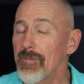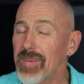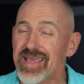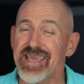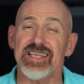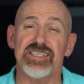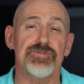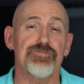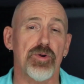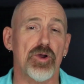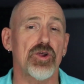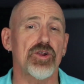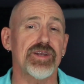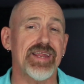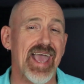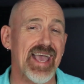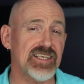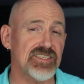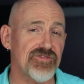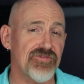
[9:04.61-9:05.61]
but gets
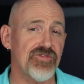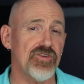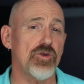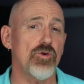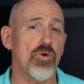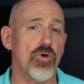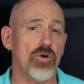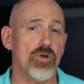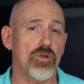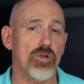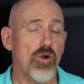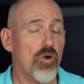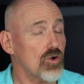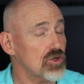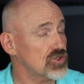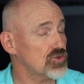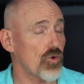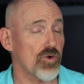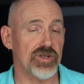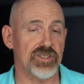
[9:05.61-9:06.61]
burned as fuel or
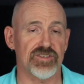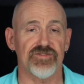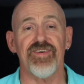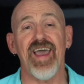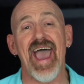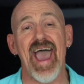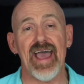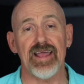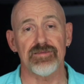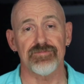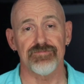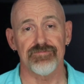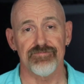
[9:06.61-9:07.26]
stored as fat.